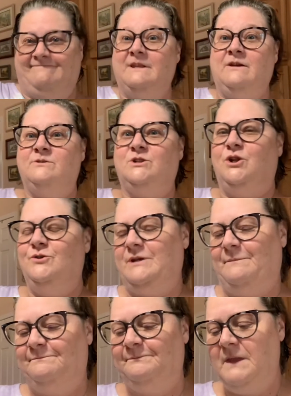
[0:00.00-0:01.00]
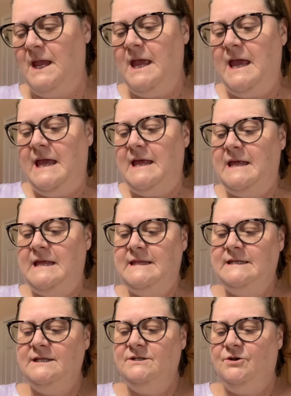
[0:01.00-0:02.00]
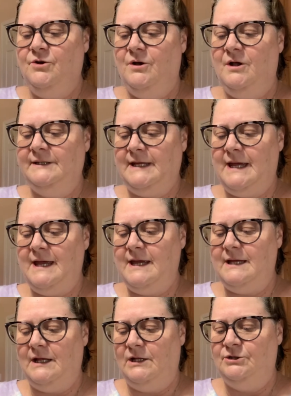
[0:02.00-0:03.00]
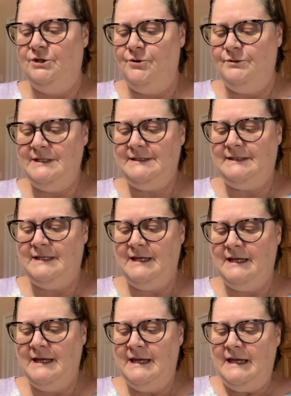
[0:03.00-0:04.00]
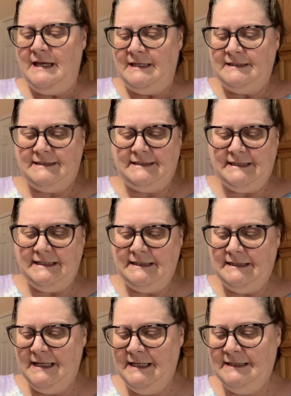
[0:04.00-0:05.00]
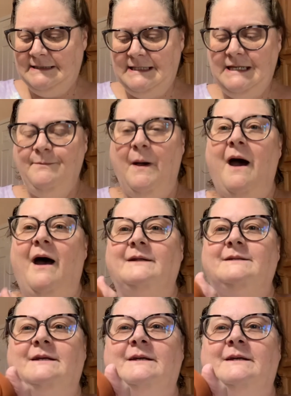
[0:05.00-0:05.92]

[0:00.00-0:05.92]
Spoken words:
as a close-up, this is called a lotus seed teapot.